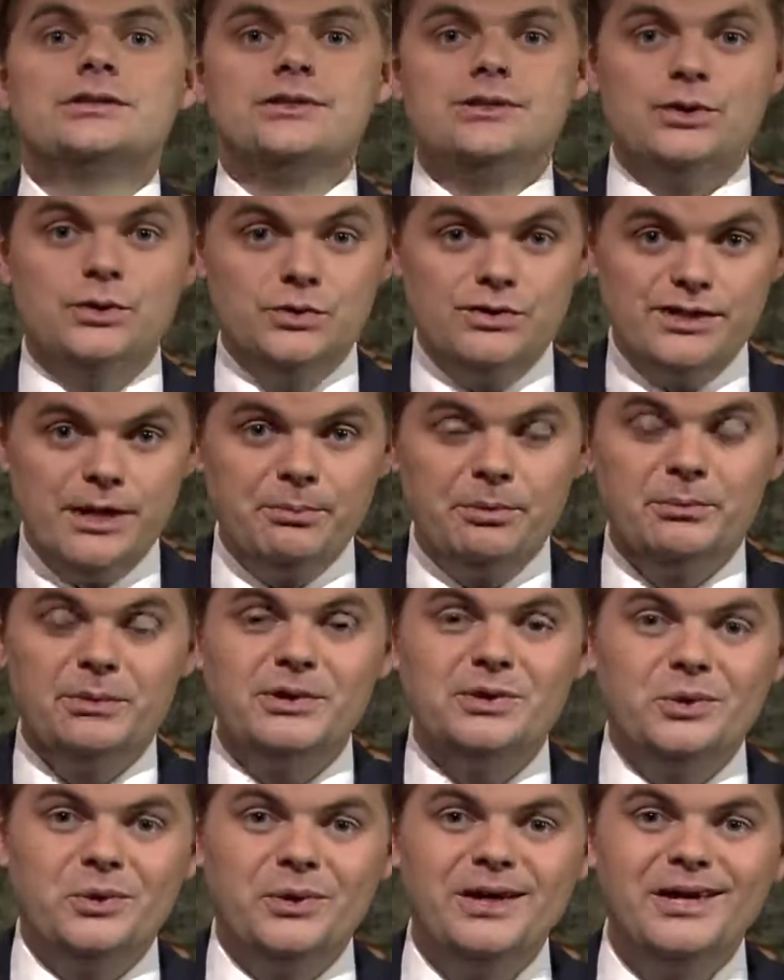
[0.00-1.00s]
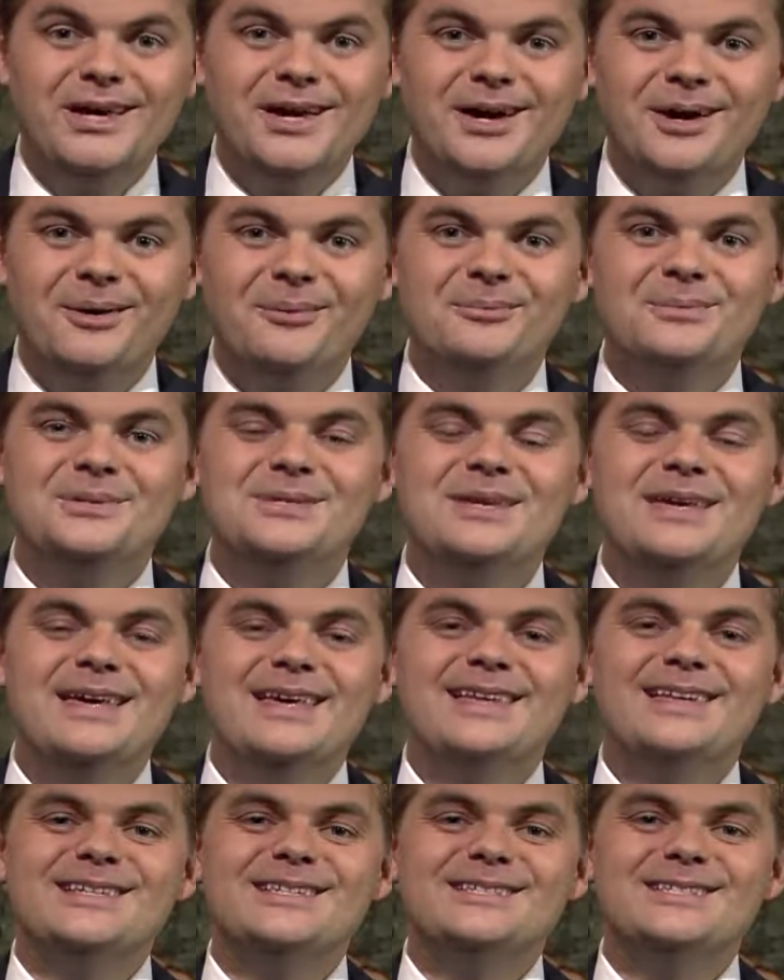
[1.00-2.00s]
to supplement your income,
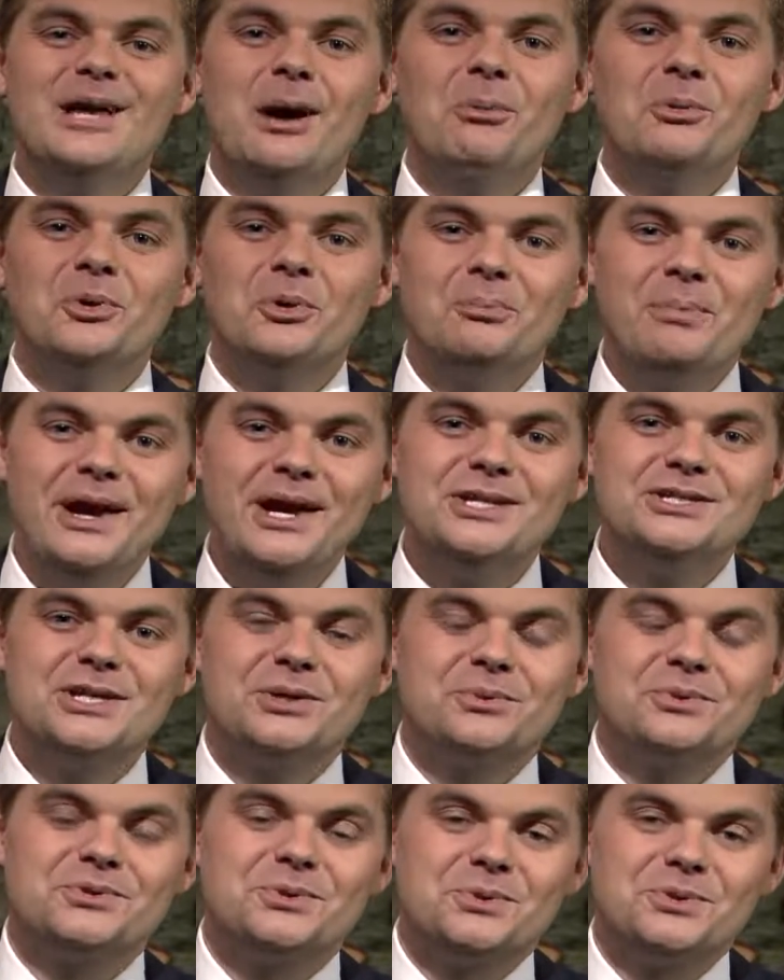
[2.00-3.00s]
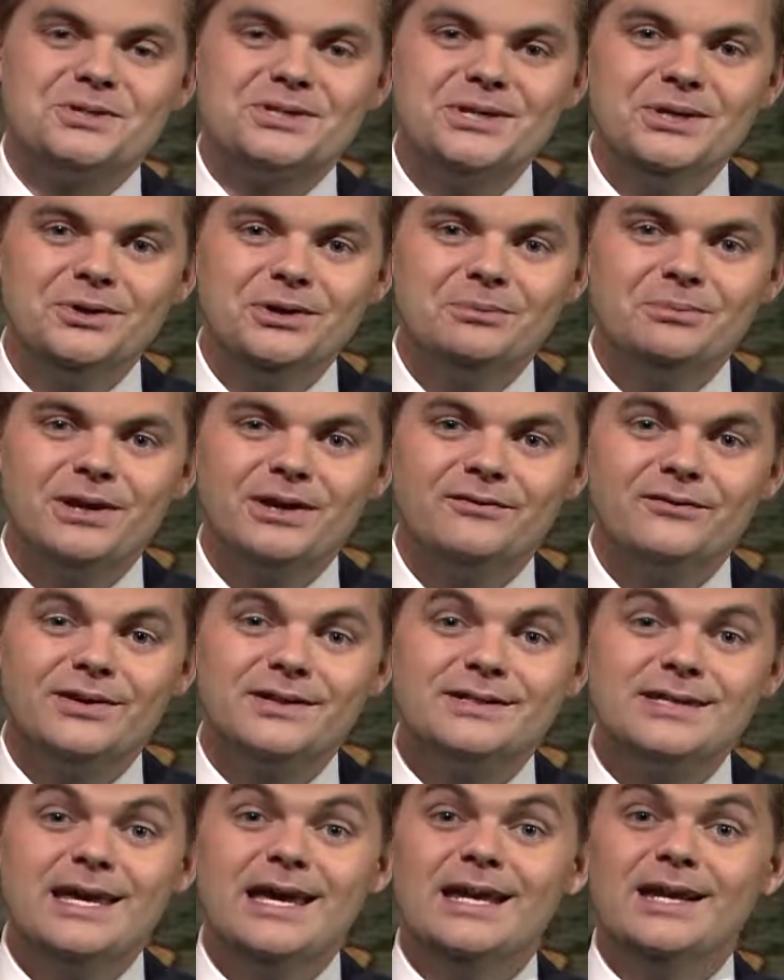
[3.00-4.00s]
double your paycheck with Social Security
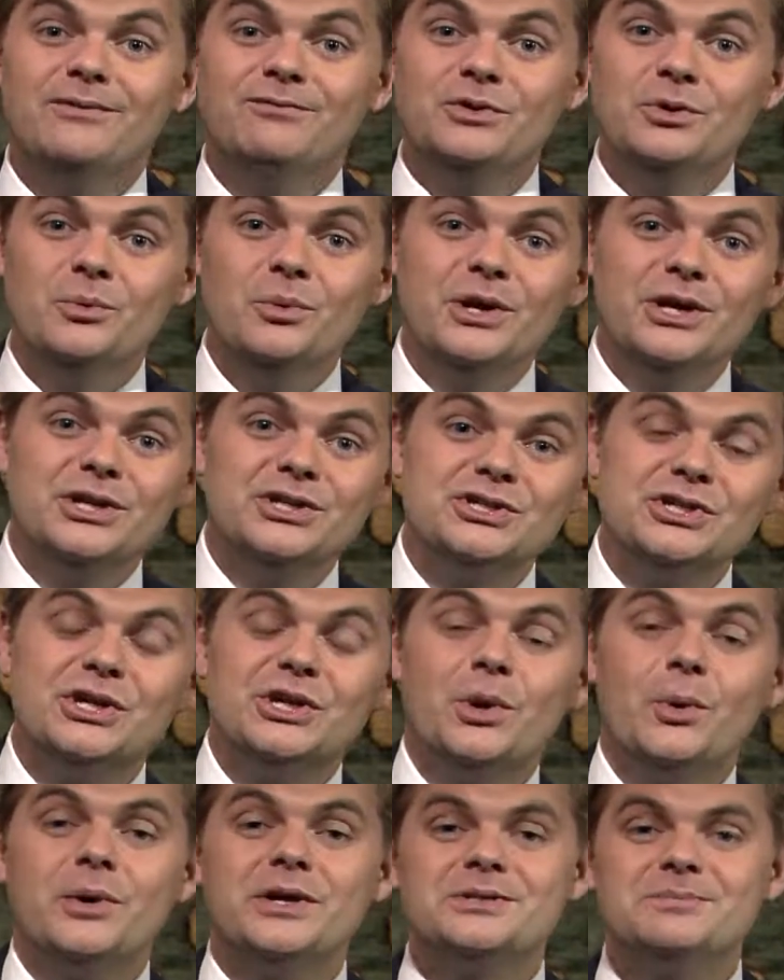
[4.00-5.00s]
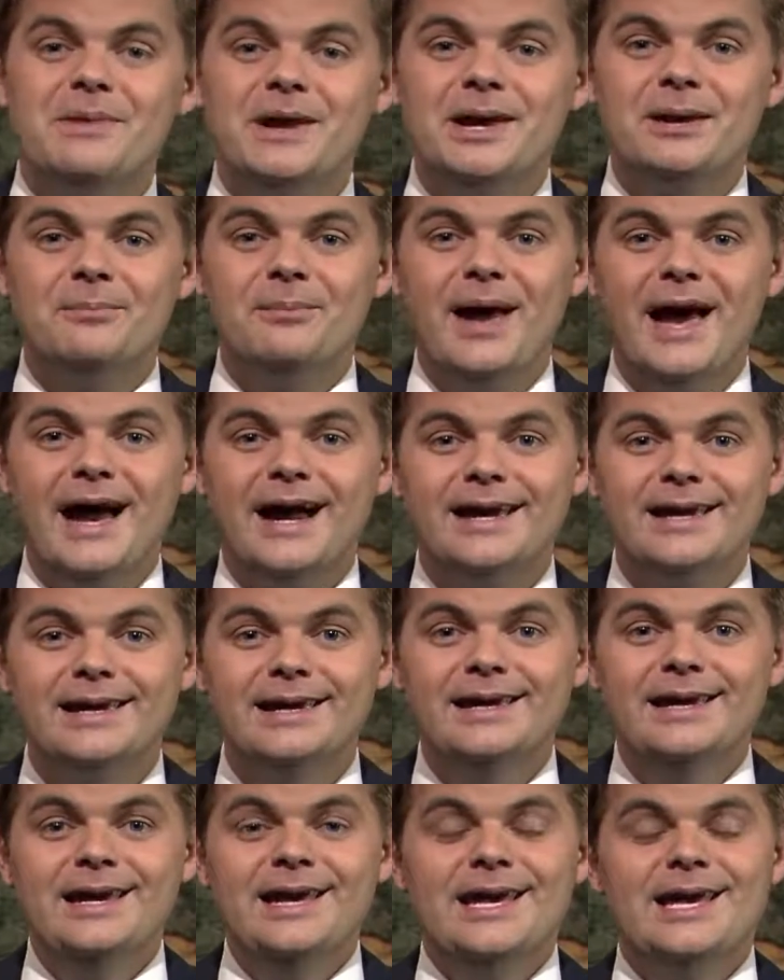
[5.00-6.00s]
benefits, and if you wish, you could always pay it back.
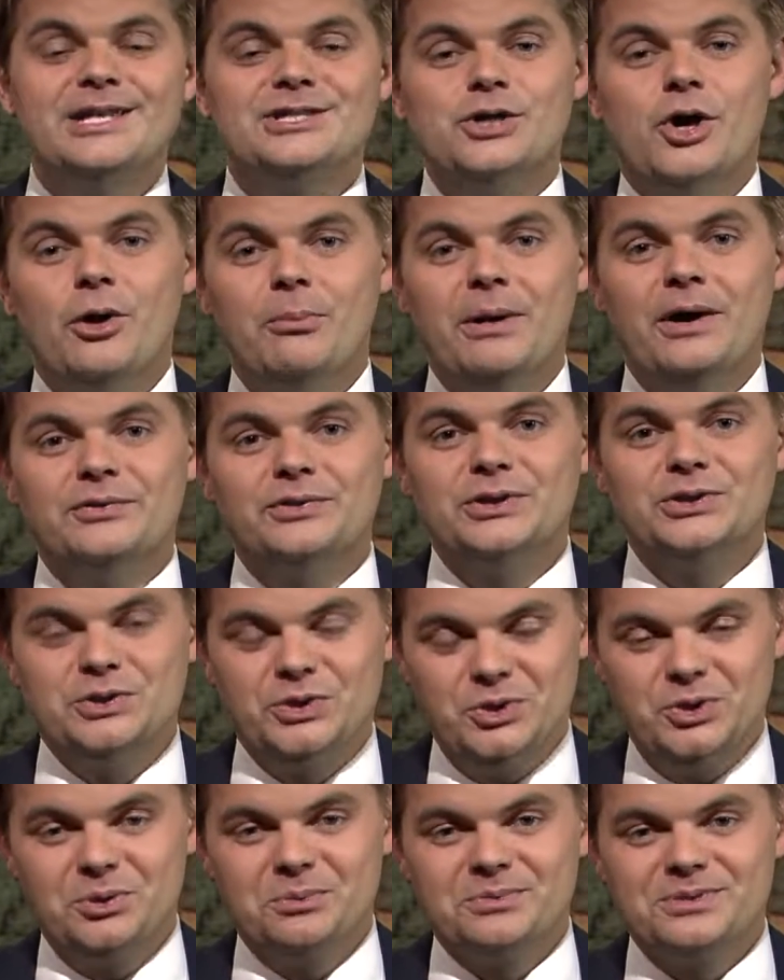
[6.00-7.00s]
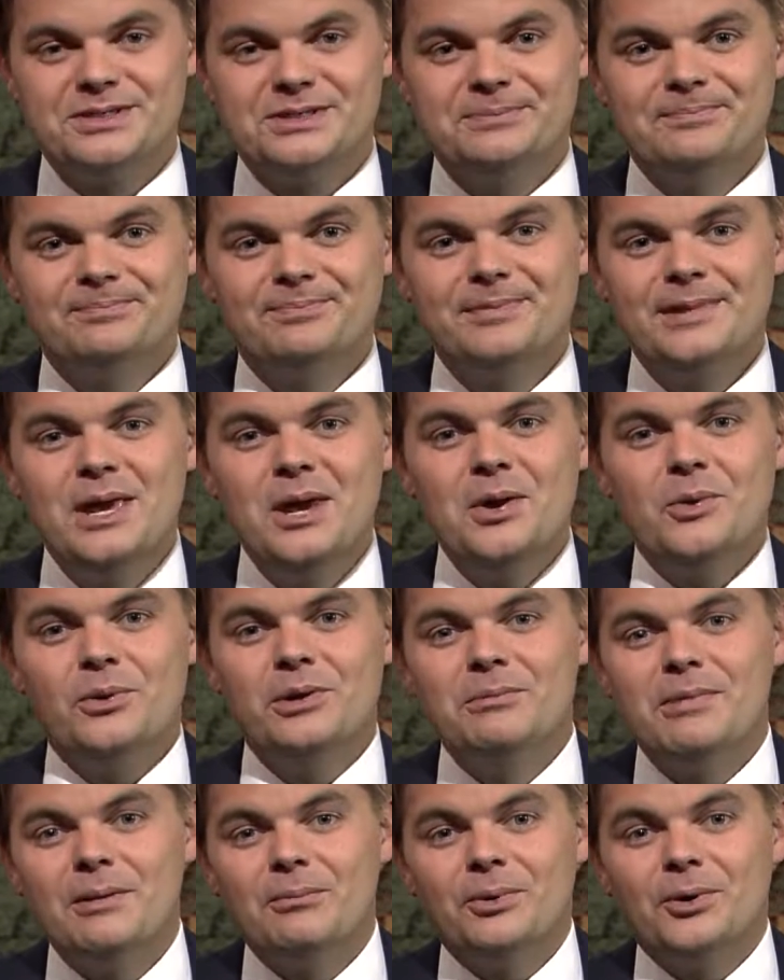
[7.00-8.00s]
It's all about the terms.
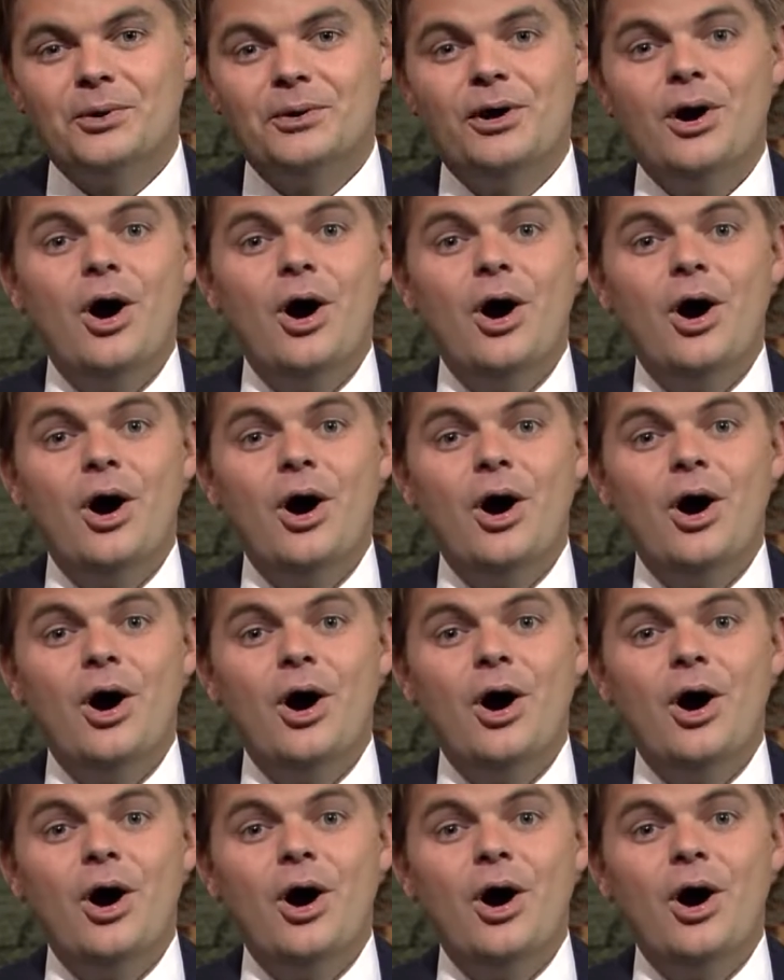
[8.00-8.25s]
Remember,